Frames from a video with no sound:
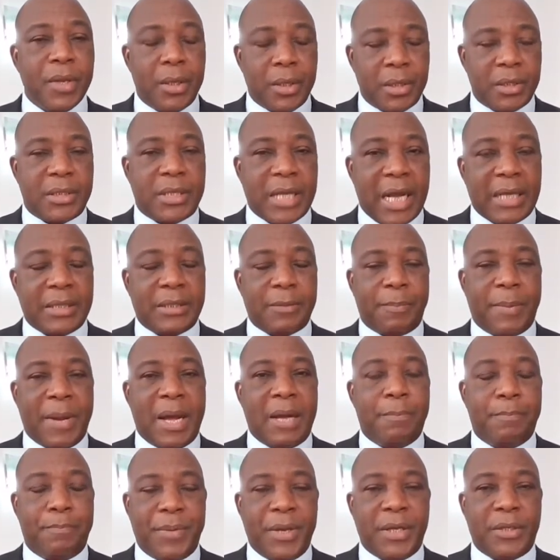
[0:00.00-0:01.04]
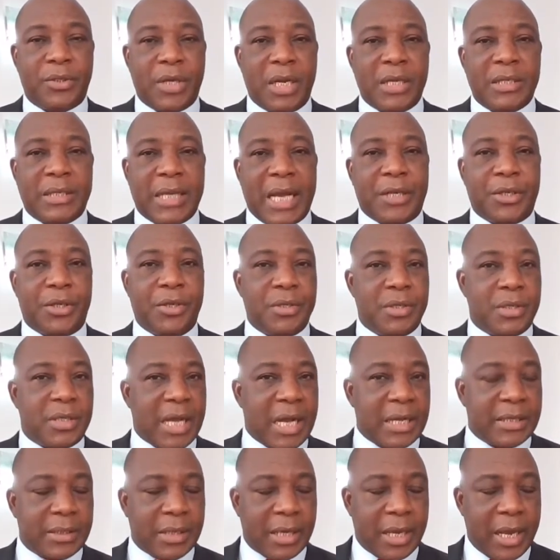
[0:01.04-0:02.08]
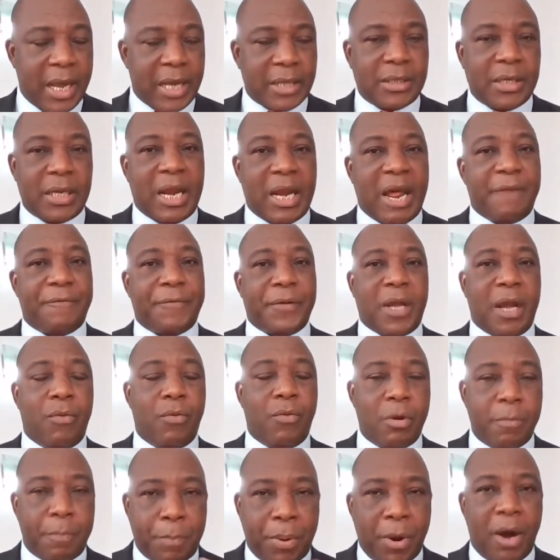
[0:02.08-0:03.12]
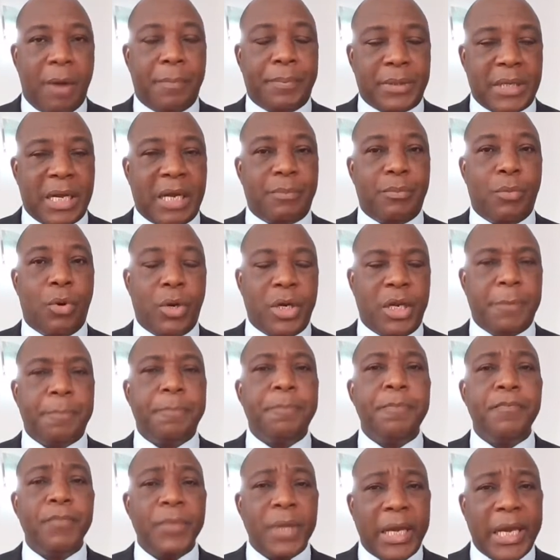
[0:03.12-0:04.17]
Is that spam big transactions that Airtel Africa will pump that money